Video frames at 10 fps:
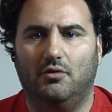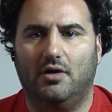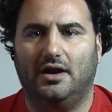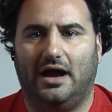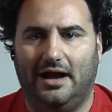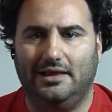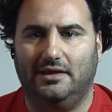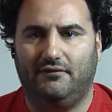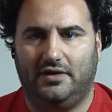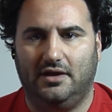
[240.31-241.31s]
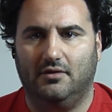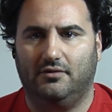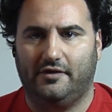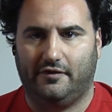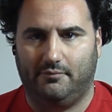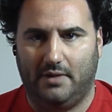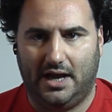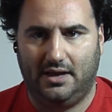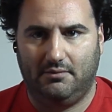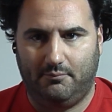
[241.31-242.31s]
what, I live here, this is
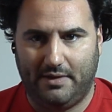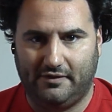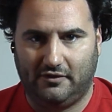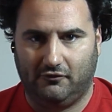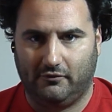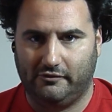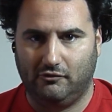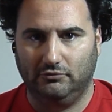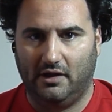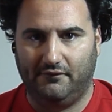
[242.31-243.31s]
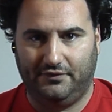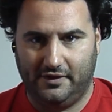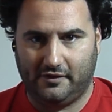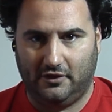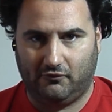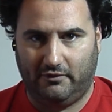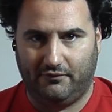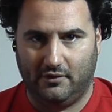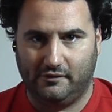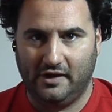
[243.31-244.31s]
my best interest to love this country
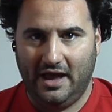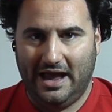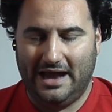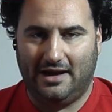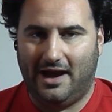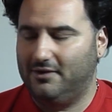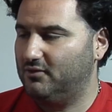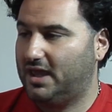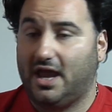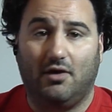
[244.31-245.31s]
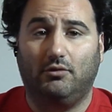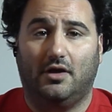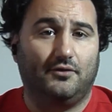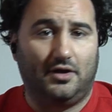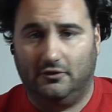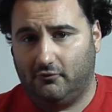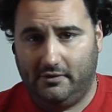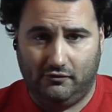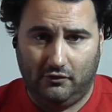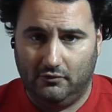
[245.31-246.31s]
first, and I don't care what other
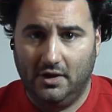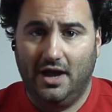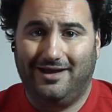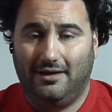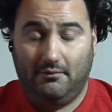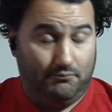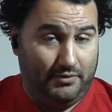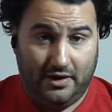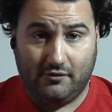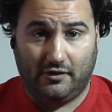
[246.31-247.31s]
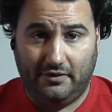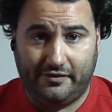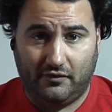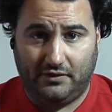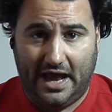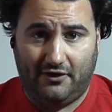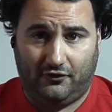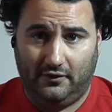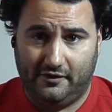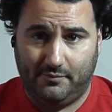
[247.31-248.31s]
countries do. Here's a list of
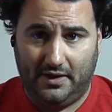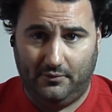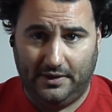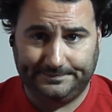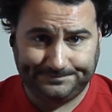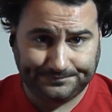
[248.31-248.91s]
nationalists, by the way.